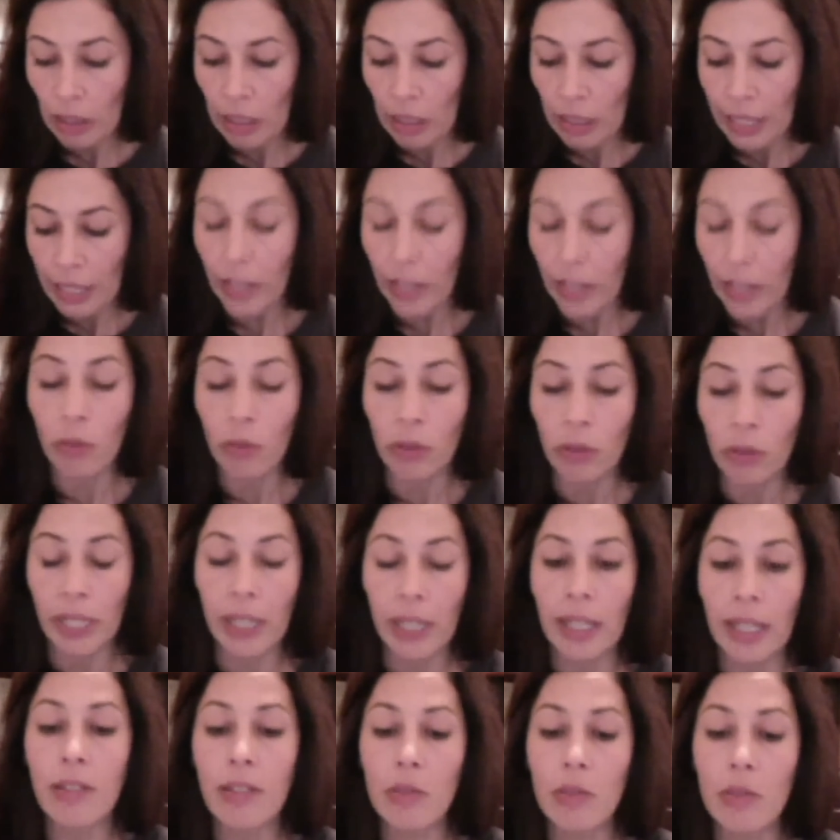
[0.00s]

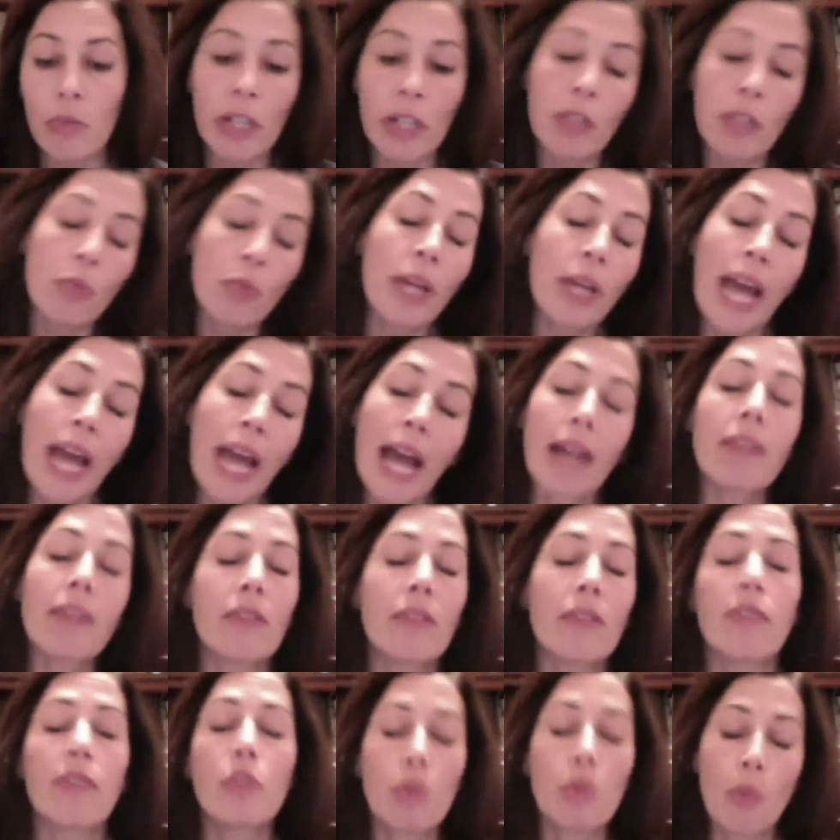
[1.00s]
it's
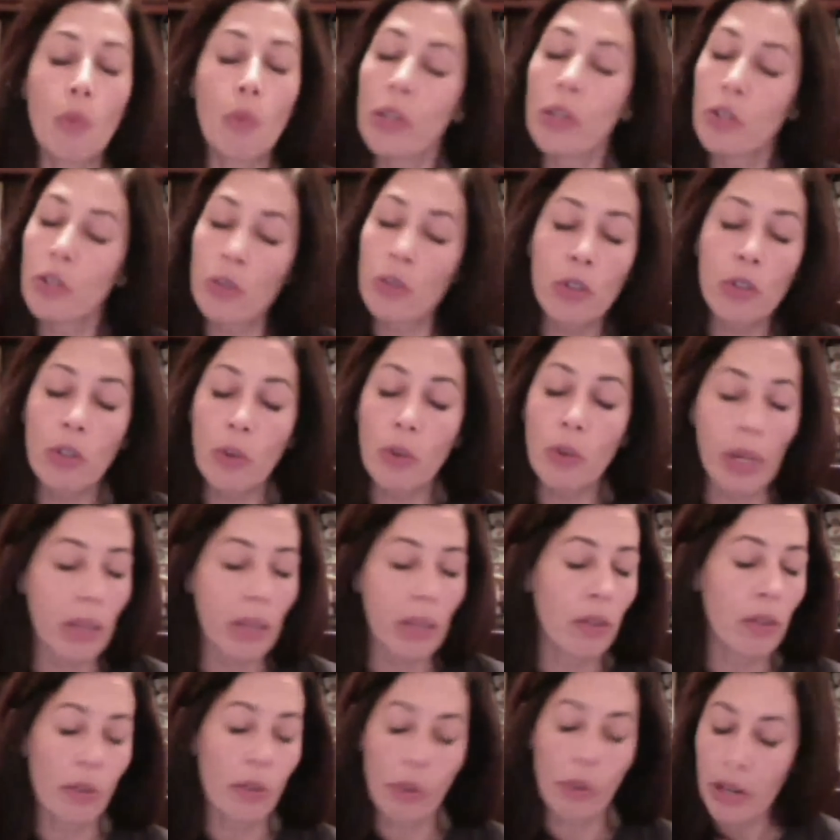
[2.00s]
reactive to what you're doing,
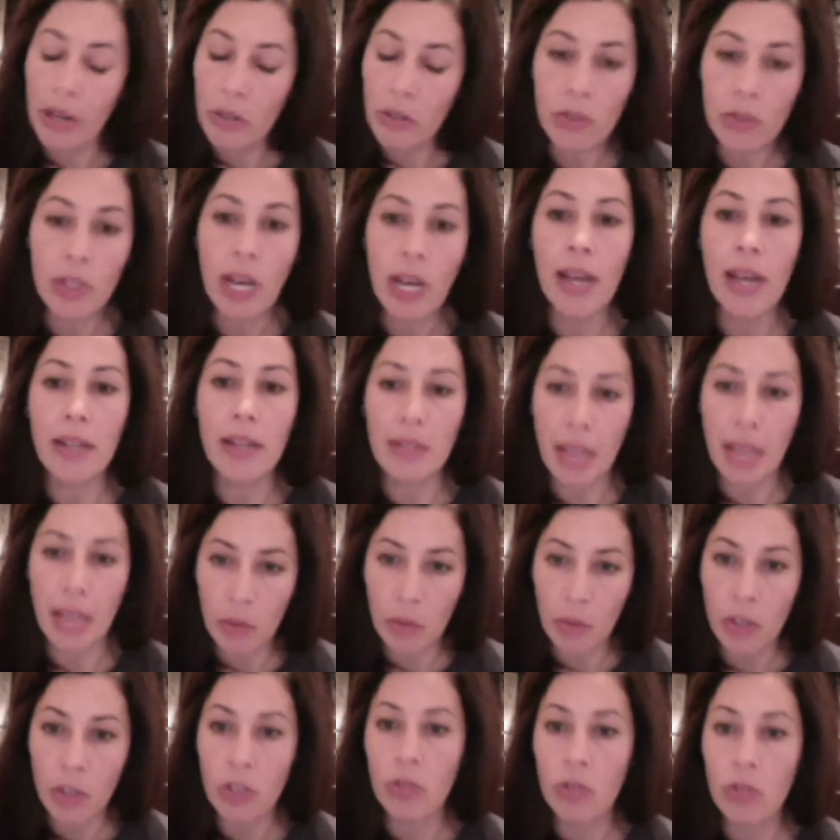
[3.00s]
your exercise and
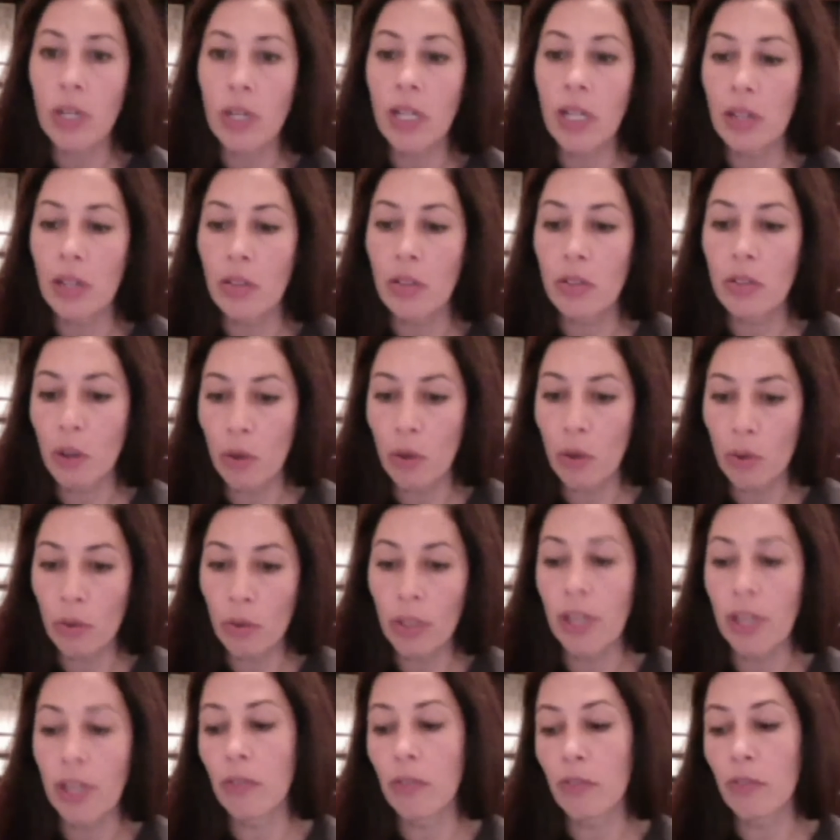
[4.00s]
what you're eating. So
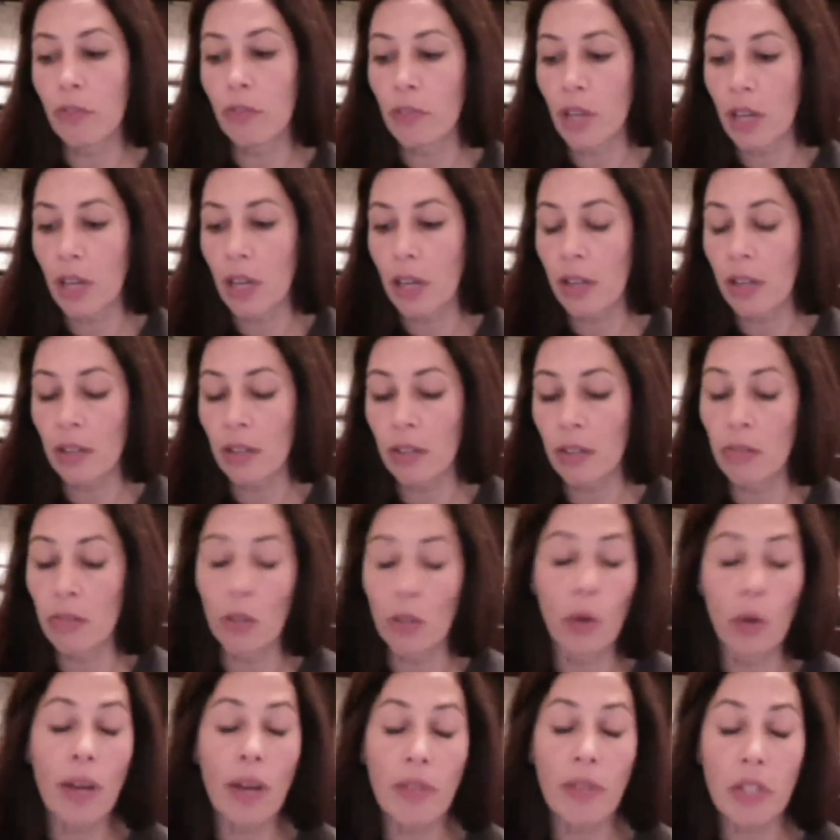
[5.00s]
if you
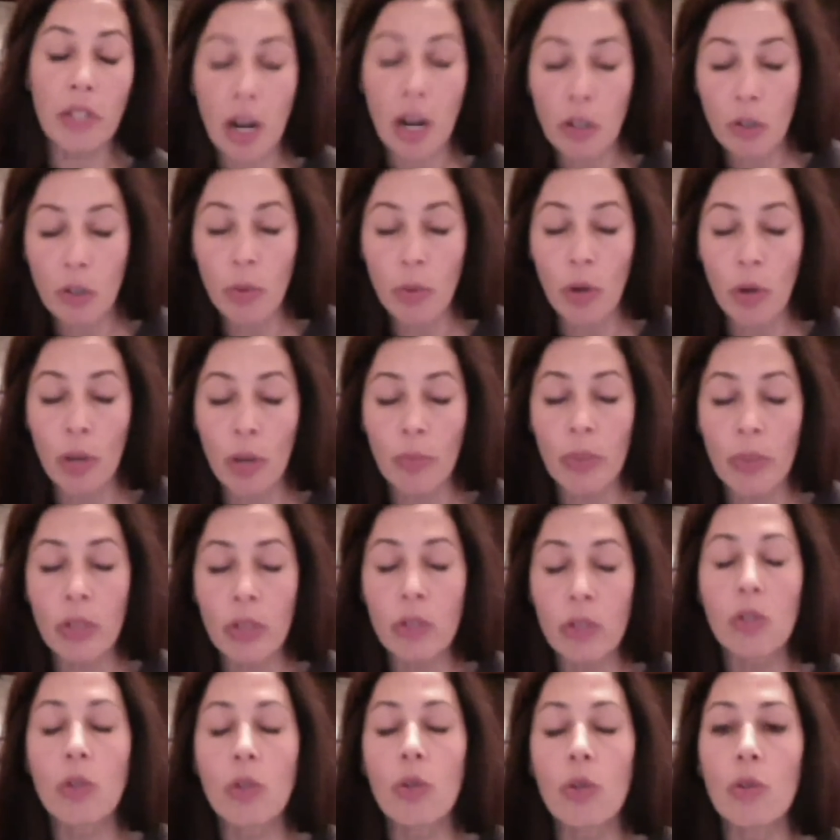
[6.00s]
don't have a doctor appointment
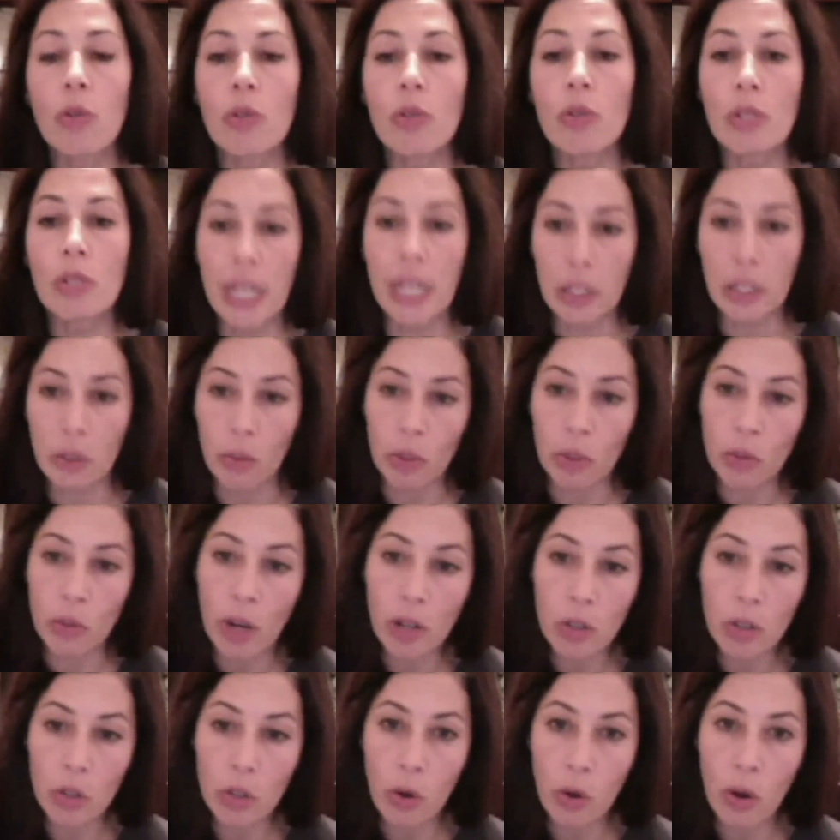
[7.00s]
soon, get to a
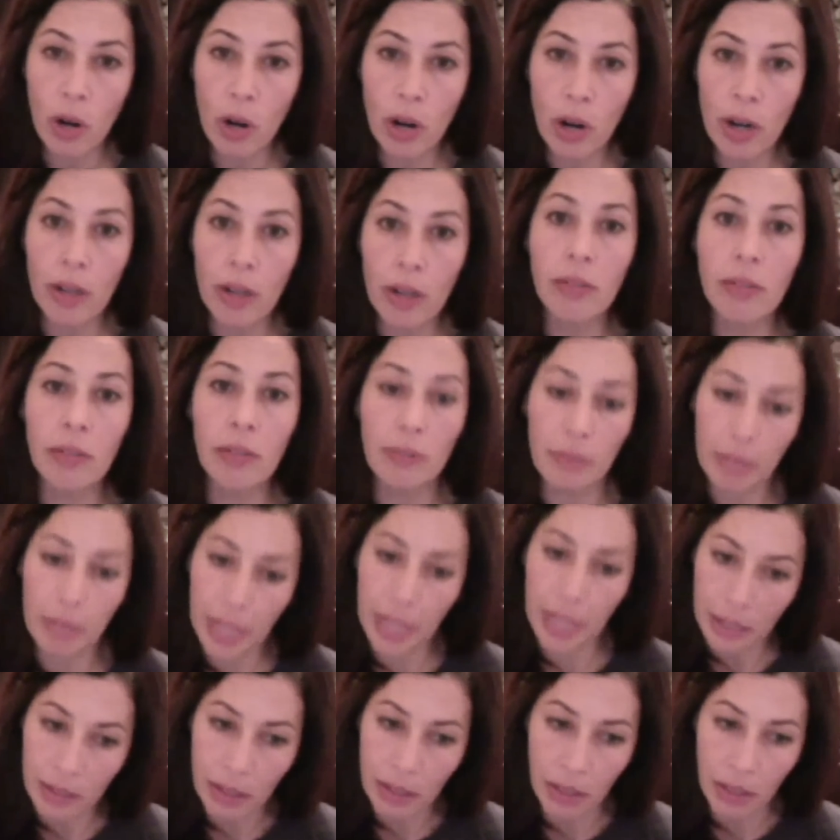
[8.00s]
drugstore,
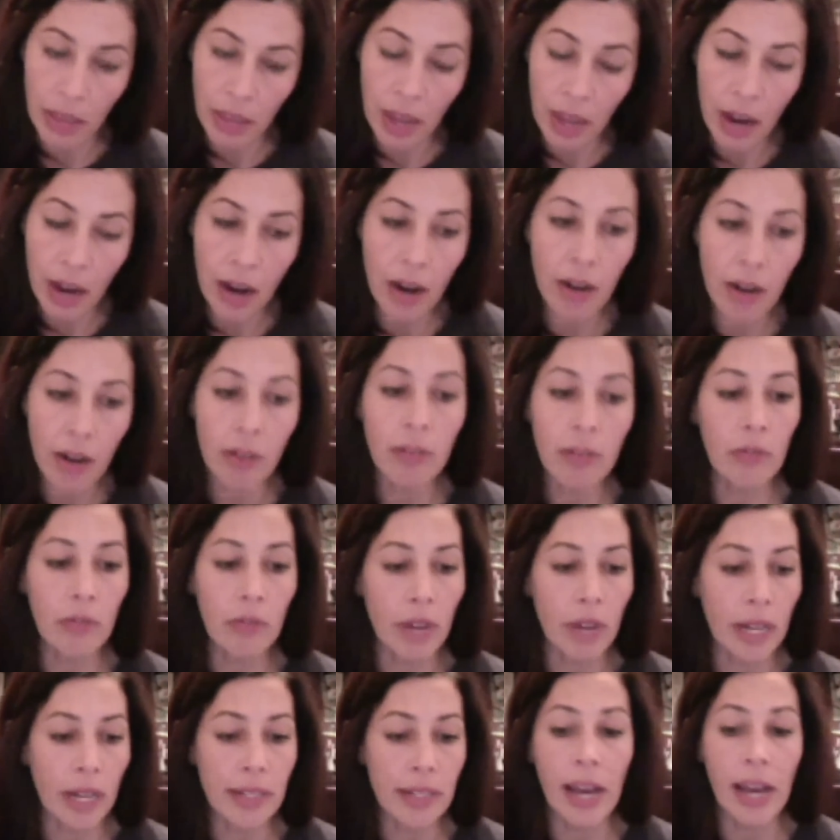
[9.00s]
get it done there,
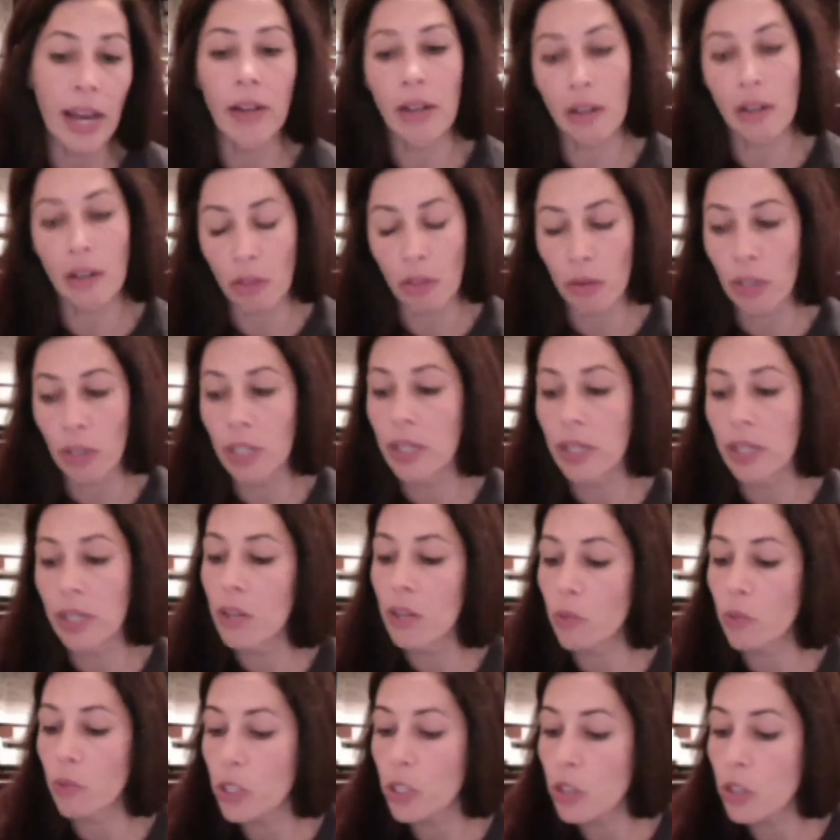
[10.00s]
write it down, and in 30
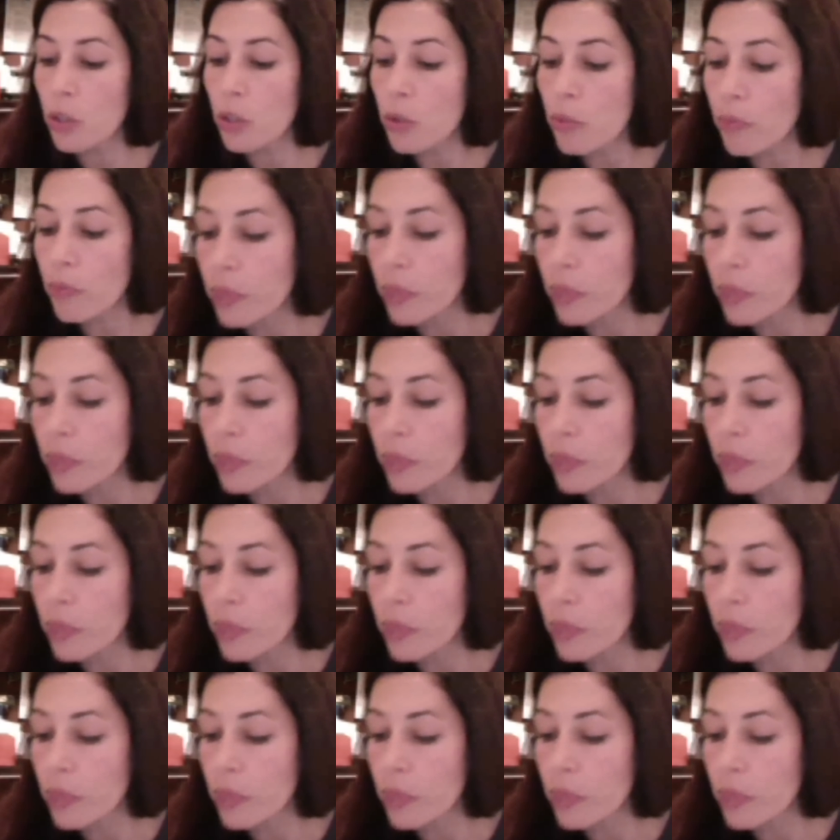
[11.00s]
days we do.